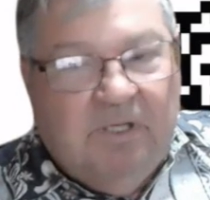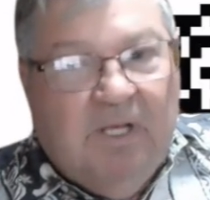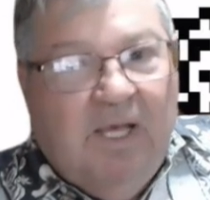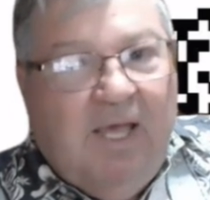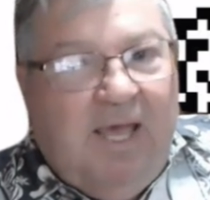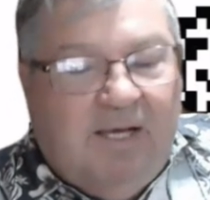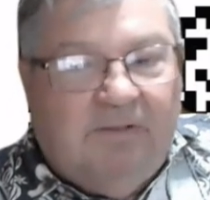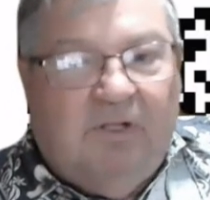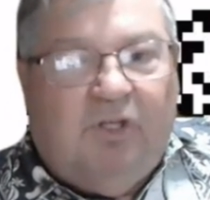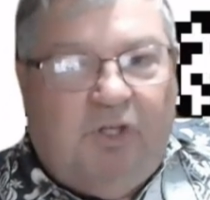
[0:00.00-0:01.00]
And the
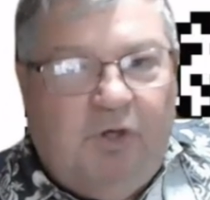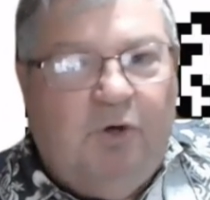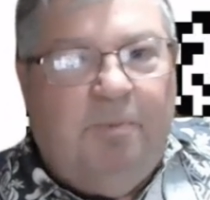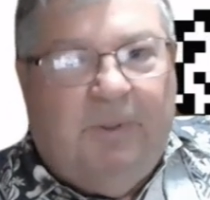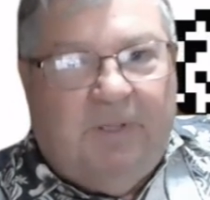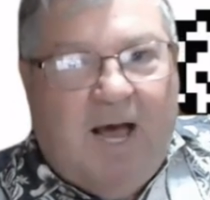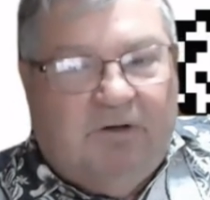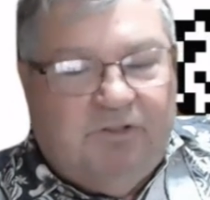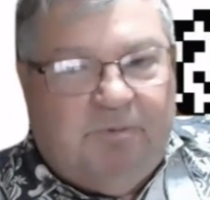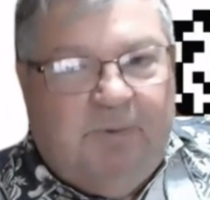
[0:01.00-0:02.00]
cube
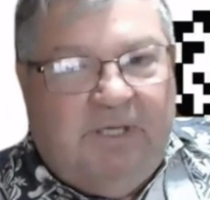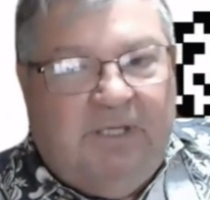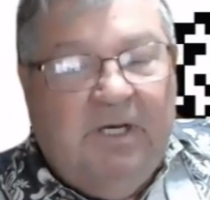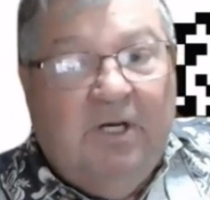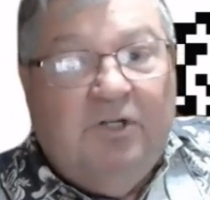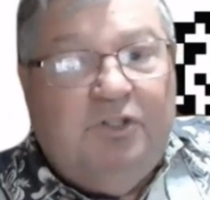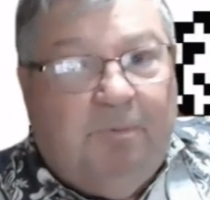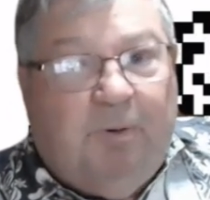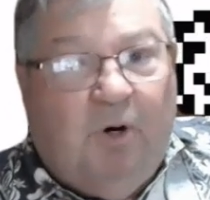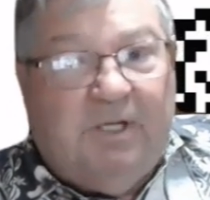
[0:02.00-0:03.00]
allows me to
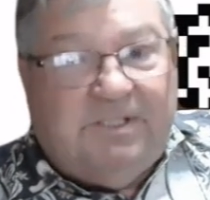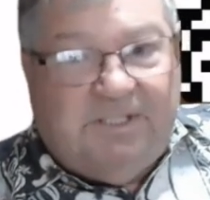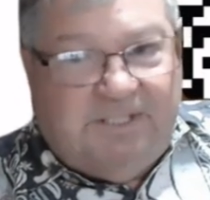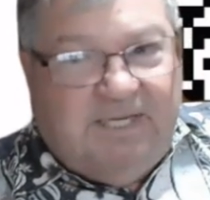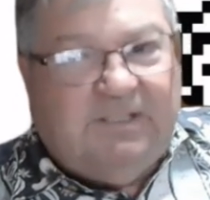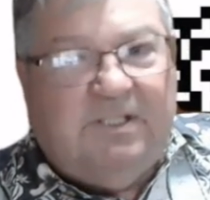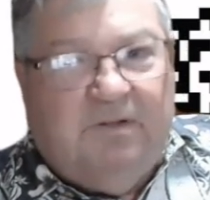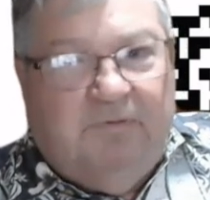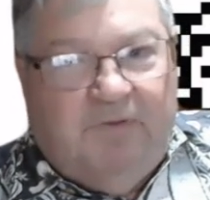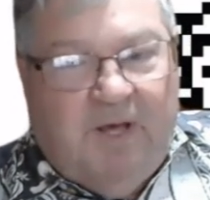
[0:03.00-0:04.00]
put 6
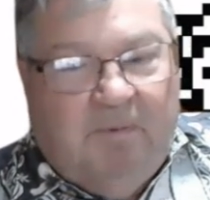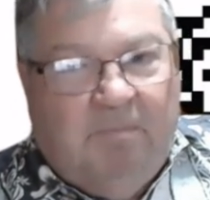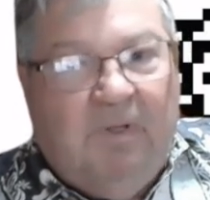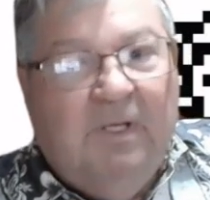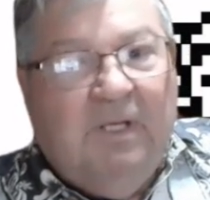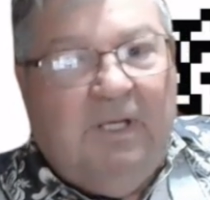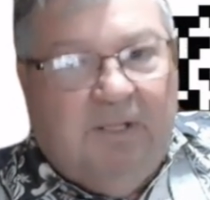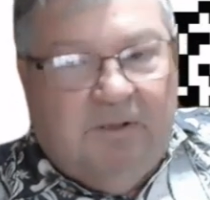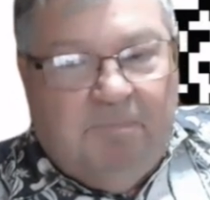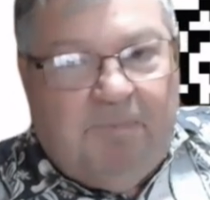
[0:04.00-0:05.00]
of them in
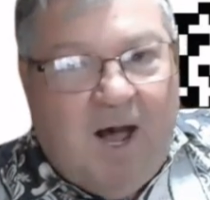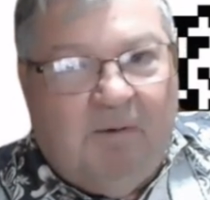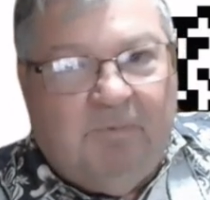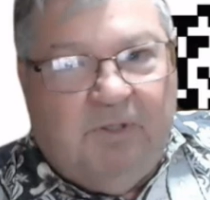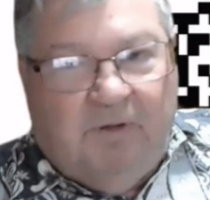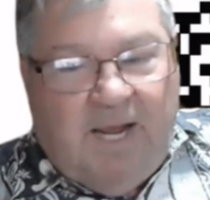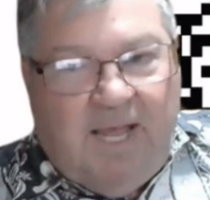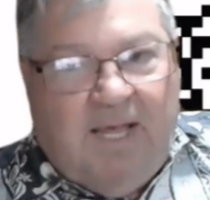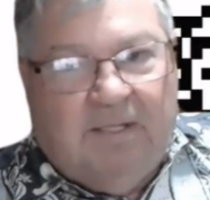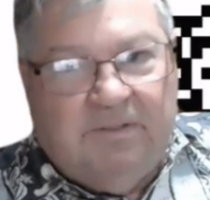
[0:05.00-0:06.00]
the palm of your
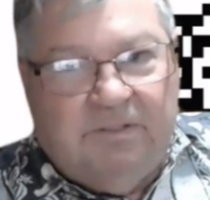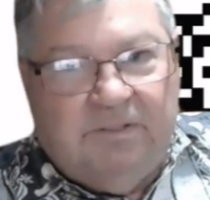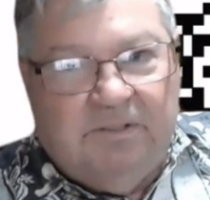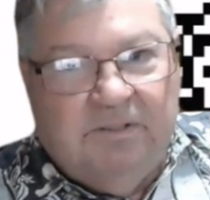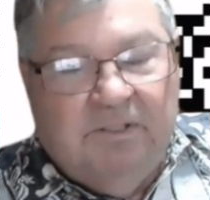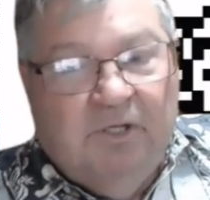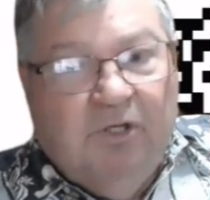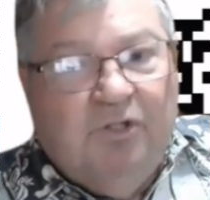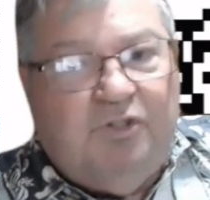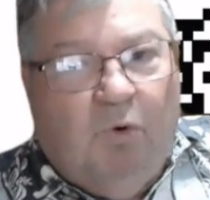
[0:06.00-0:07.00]
hands.
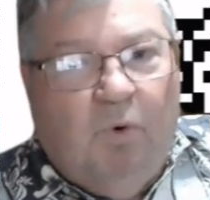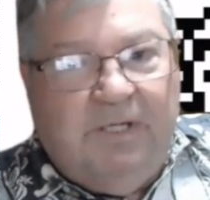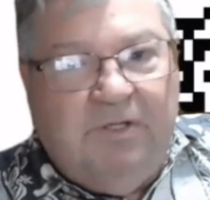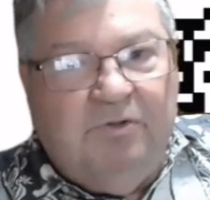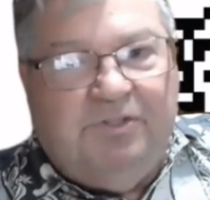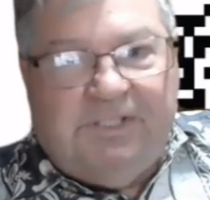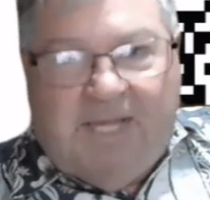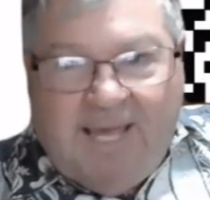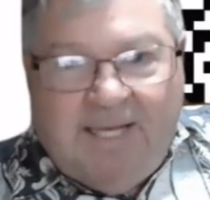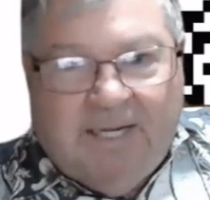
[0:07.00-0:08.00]
So when you
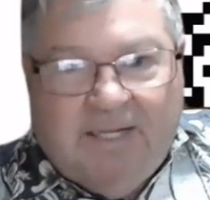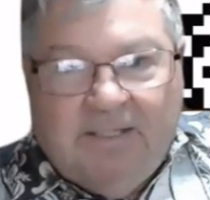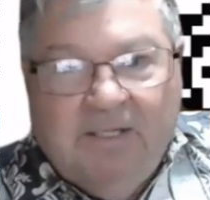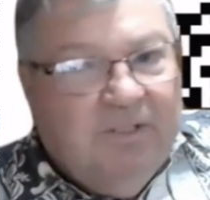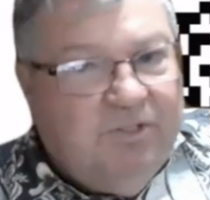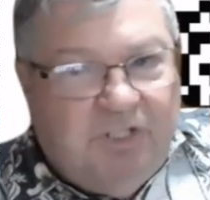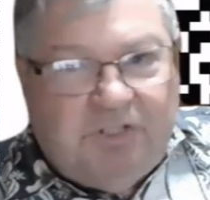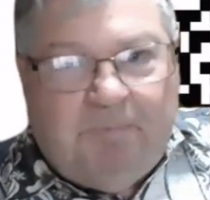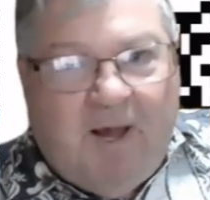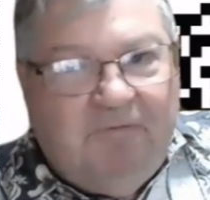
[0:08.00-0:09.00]
scan it, just
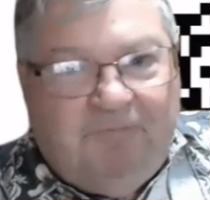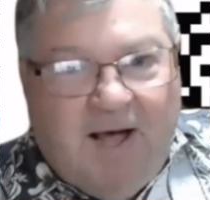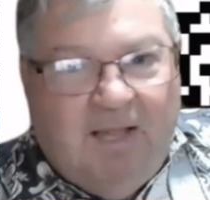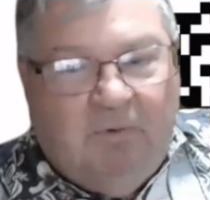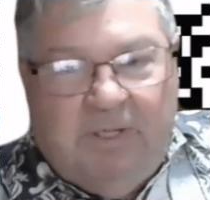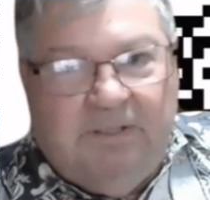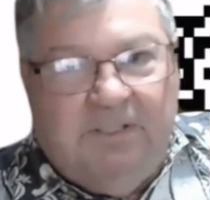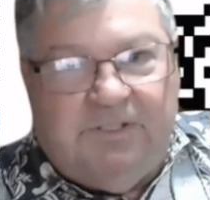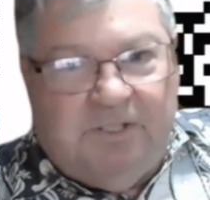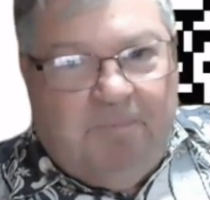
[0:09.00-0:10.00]
by following the
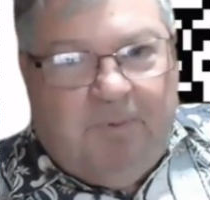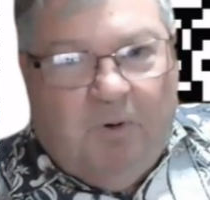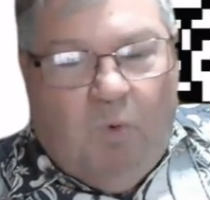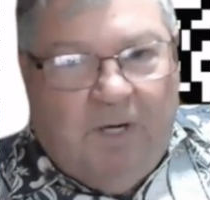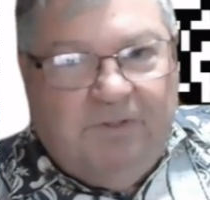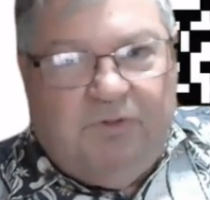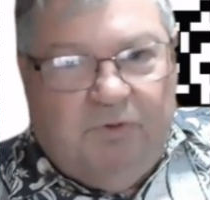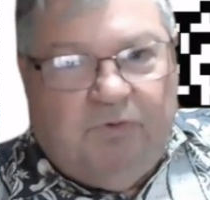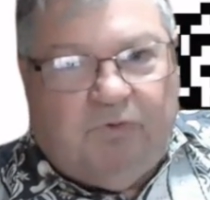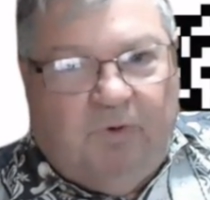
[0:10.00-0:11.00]
simple 1, 2,
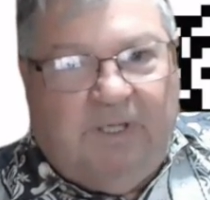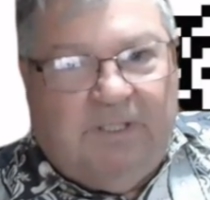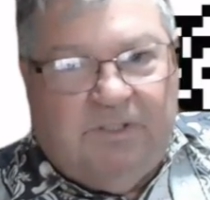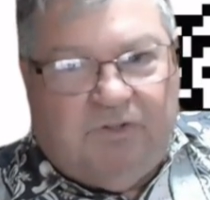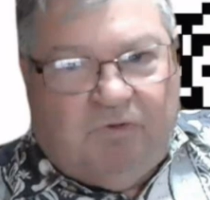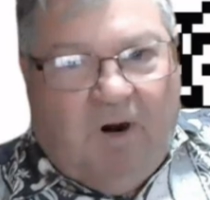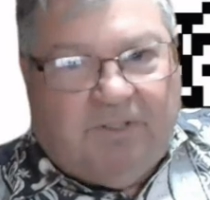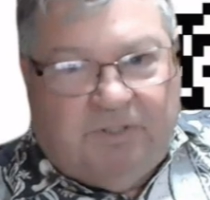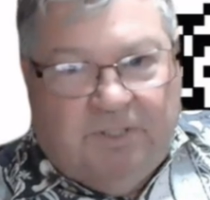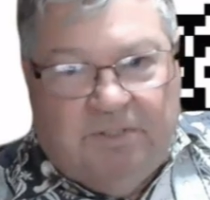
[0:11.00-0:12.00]
3
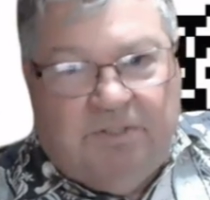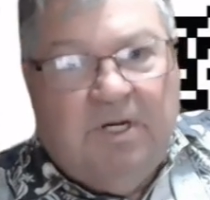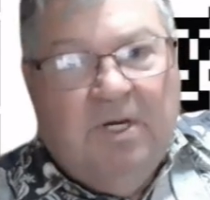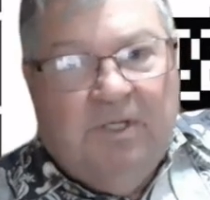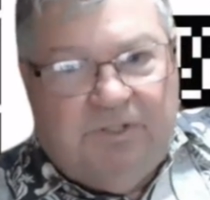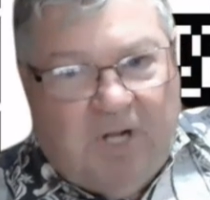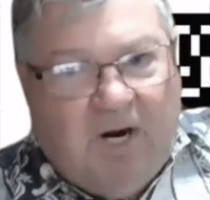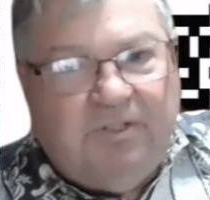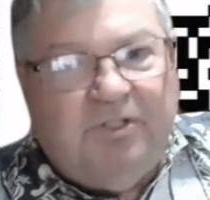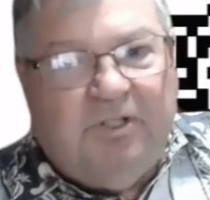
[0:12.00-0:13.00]
instructions,
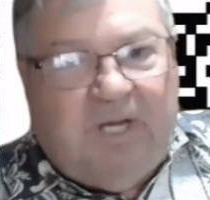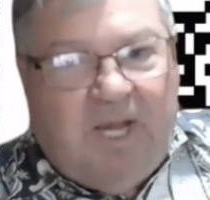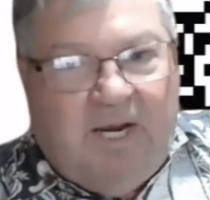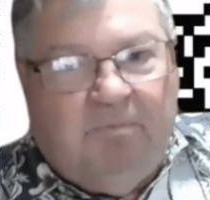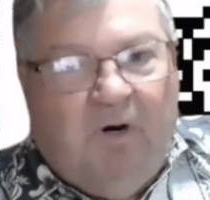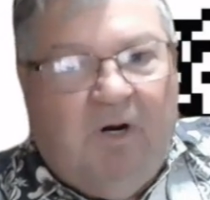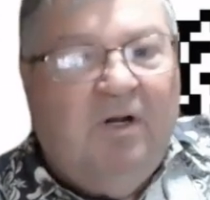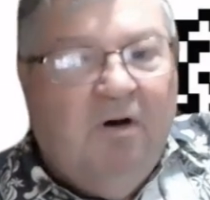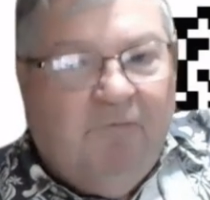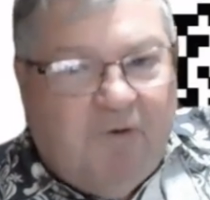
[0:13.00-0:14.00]
start your camera,
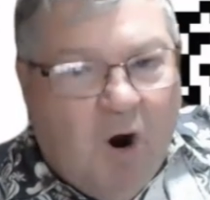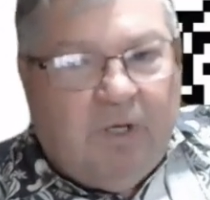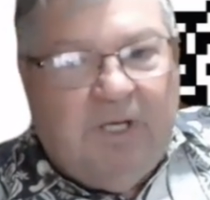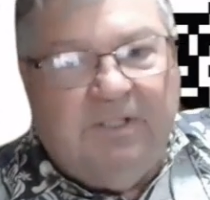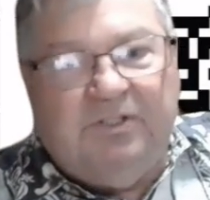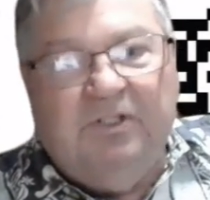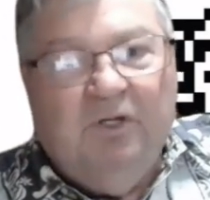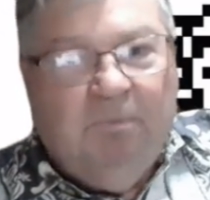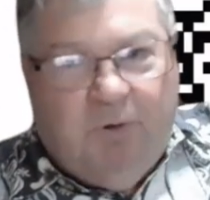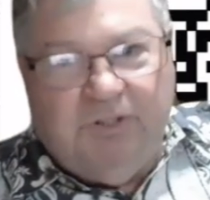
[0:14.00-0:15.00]
focus,
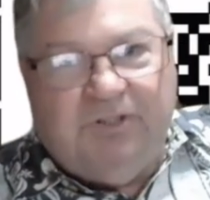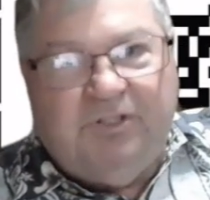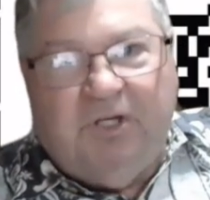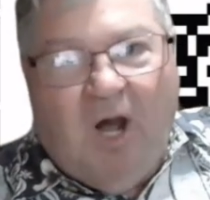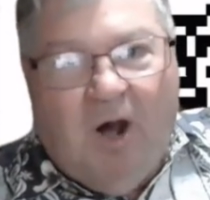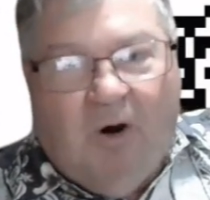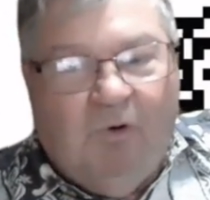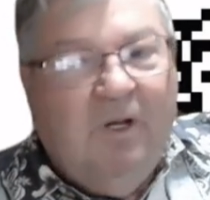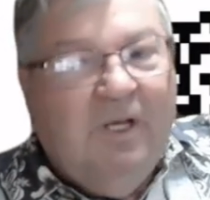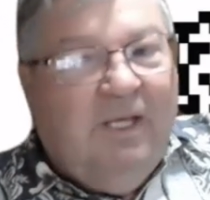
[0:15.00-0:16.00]
push to go.
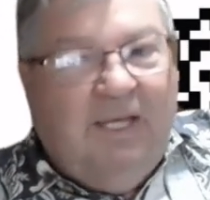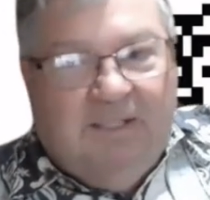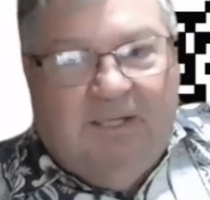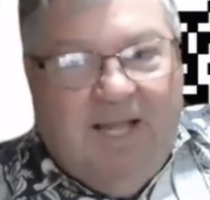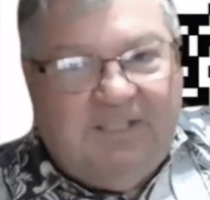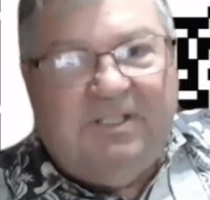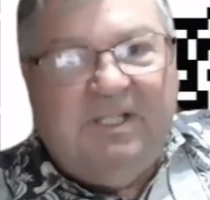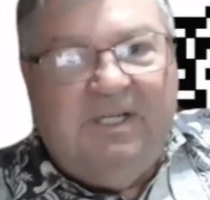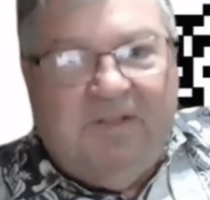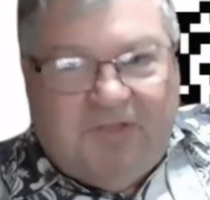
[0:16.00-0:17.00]
In less than
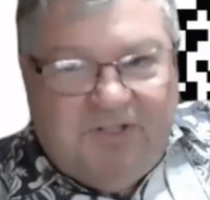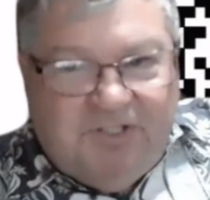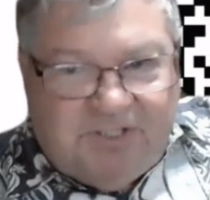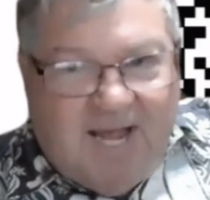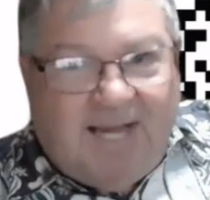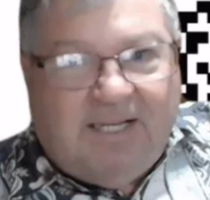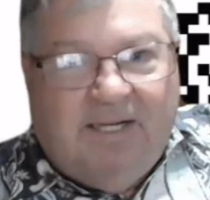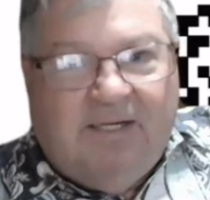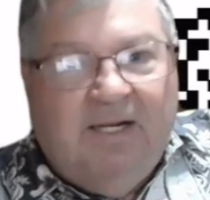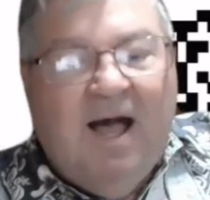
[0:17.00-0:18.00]
a second,
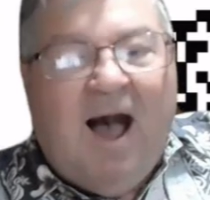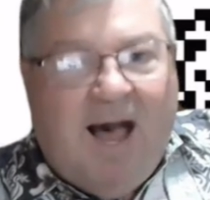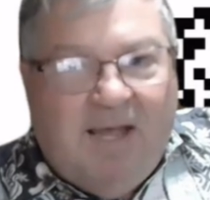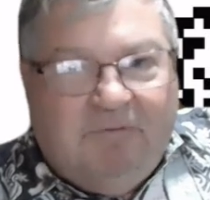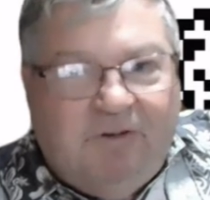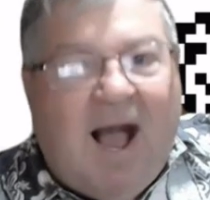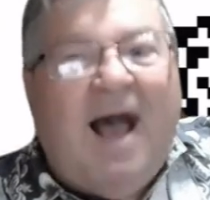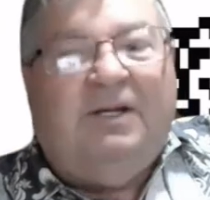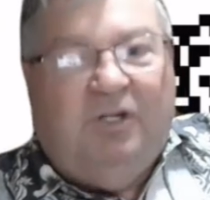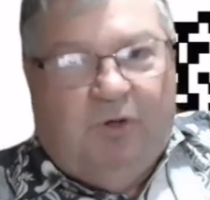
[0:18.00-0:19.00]
I have
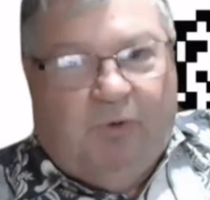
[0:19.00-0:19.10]
got you.